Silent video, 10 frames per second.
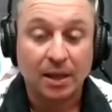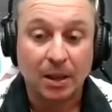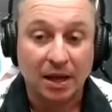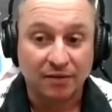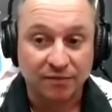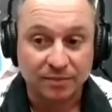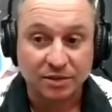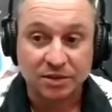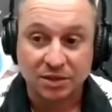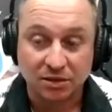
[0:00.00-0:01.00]
a lot of them
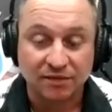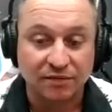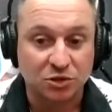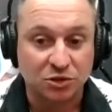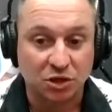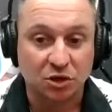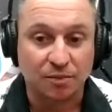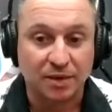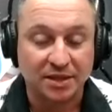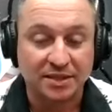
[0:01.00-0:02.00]
still even struggle,
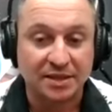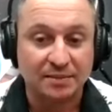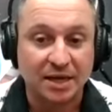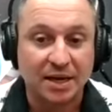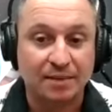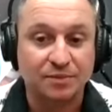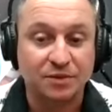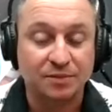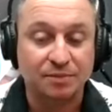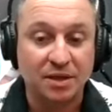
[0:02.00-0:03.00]
but at the same time,
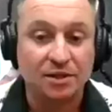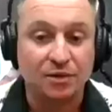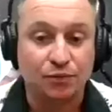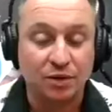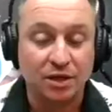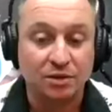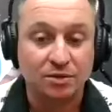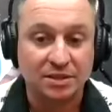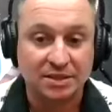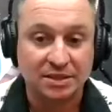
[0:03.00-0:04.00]
to be the real
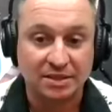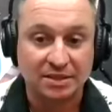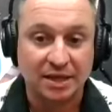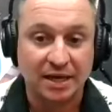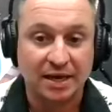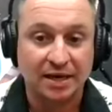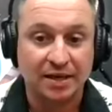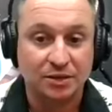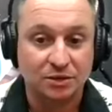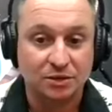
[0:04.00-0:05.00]
success of that,
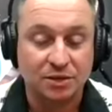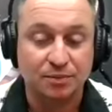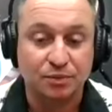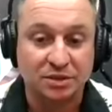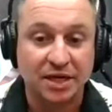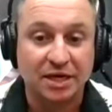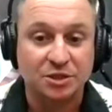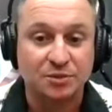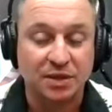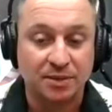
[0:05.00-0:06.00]
there's the
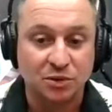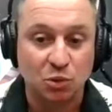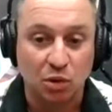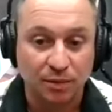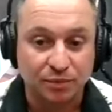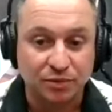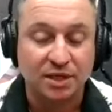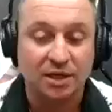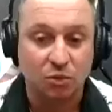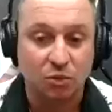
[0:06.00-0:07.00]
percentage becomes the one
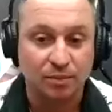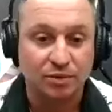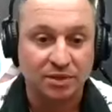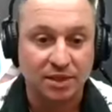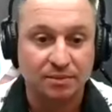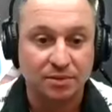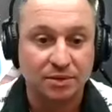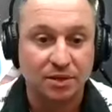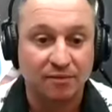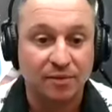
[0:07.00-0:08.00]
percent of the one percent.
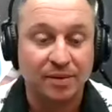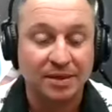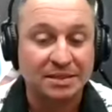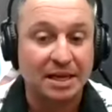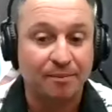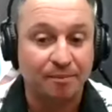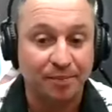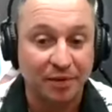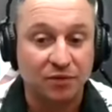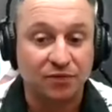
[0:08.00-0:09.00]
So everybody's not
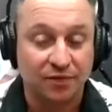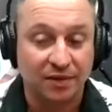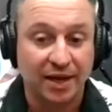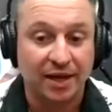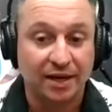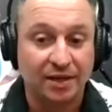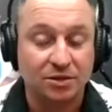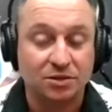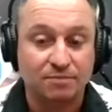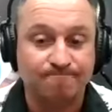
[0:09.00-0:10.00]
built for that. And
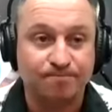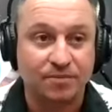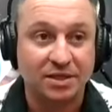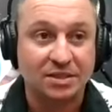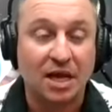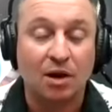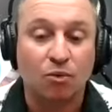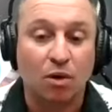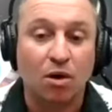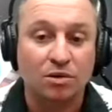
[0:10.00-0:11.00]
there's, it's not
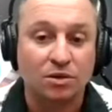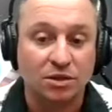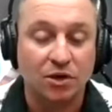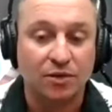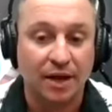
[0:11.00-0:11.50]
wrong to know